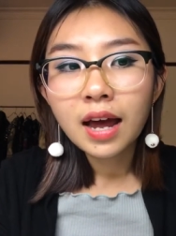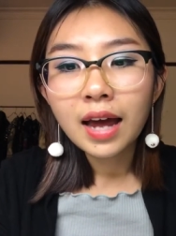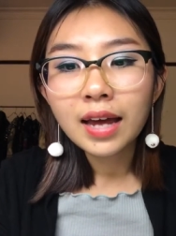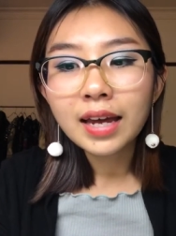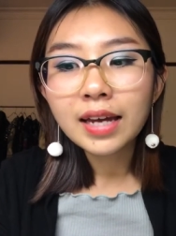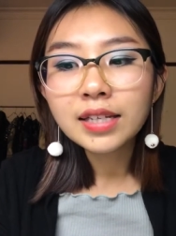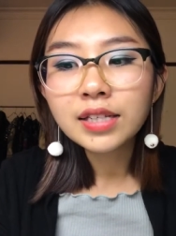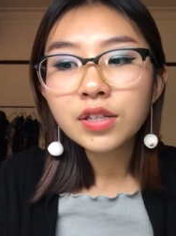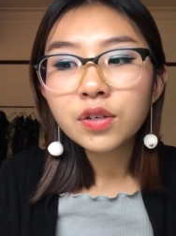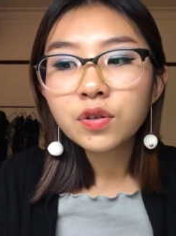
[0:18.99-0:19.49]
I
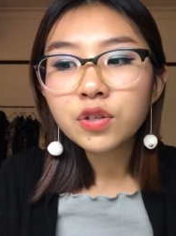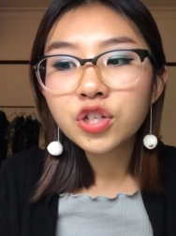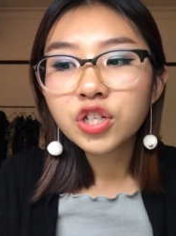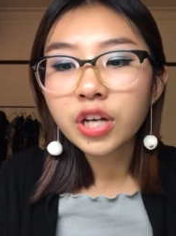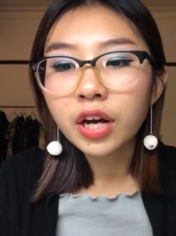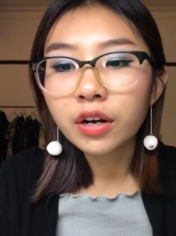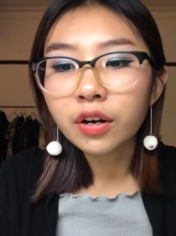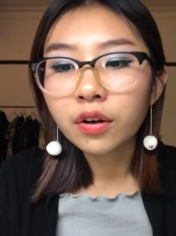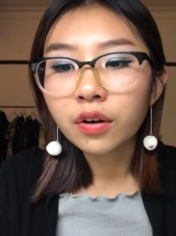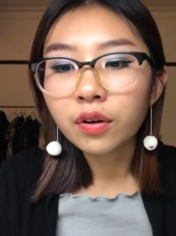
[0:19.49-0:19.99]
guess your
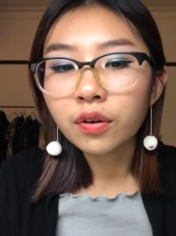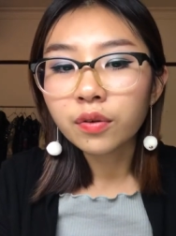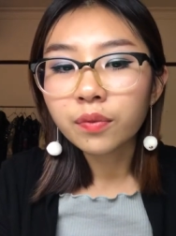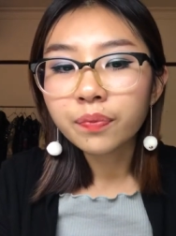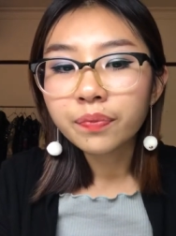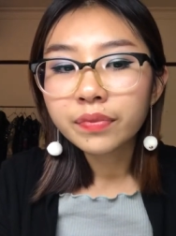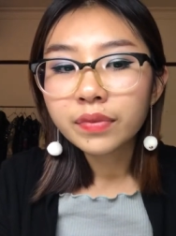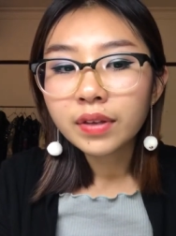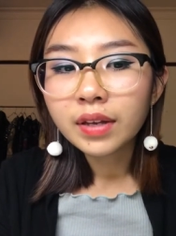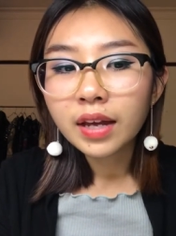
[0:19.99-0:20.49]
shadow
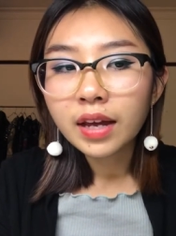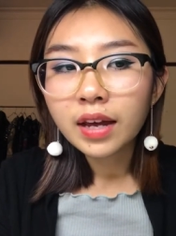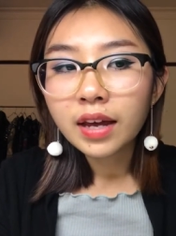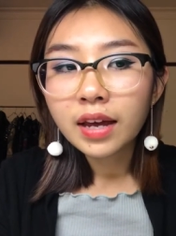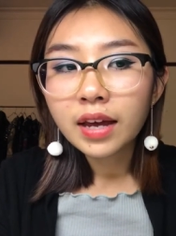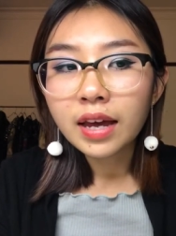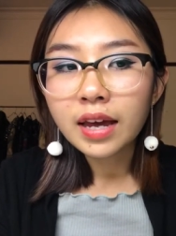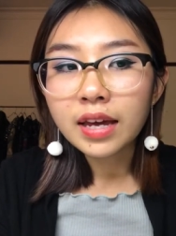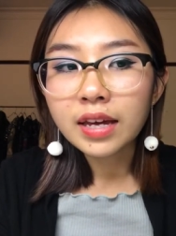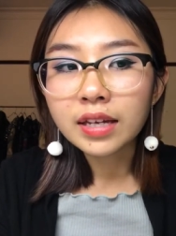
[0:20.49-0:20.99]

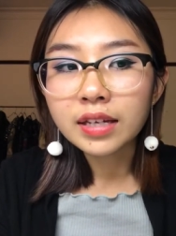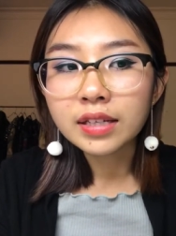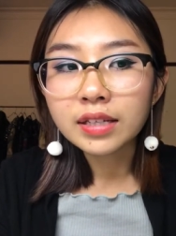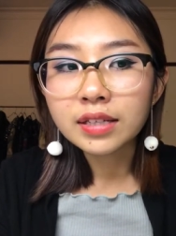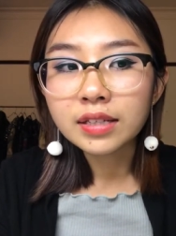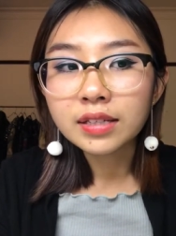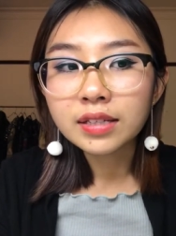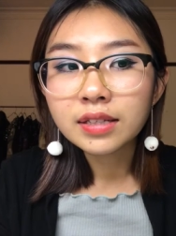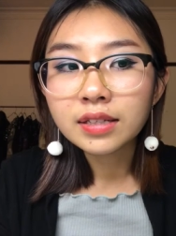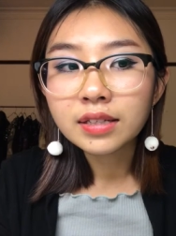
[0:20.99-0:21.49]

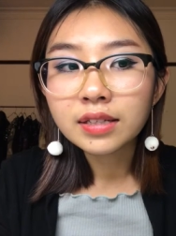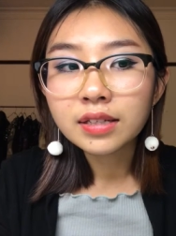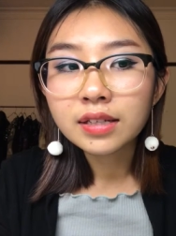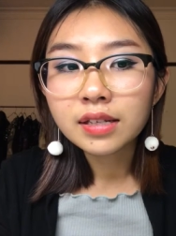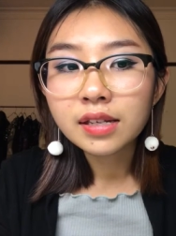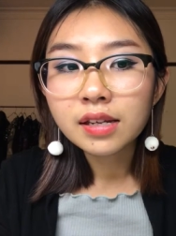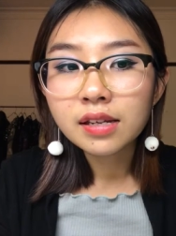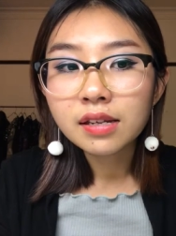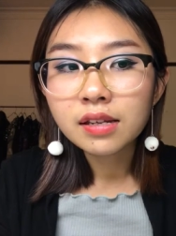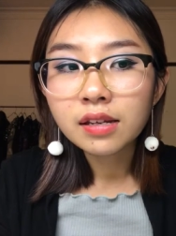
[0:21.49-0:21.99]
is